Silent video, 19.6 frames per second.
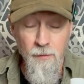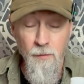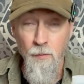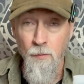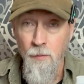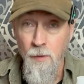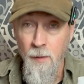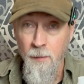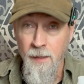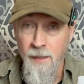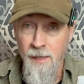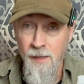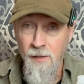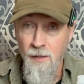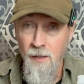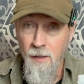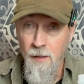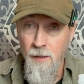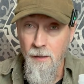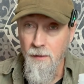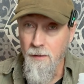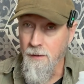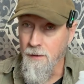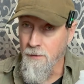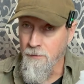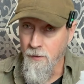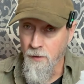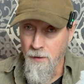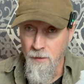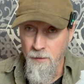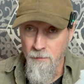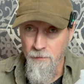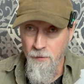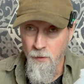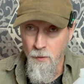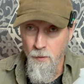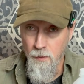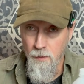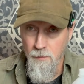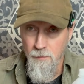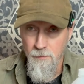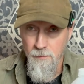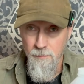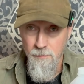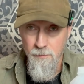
Rubbing alcohol is a very good fuel.